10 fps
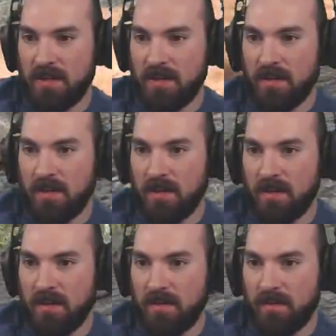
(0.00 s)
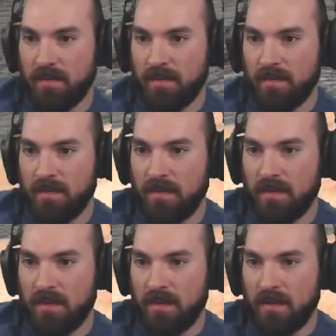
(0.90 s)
[no speech]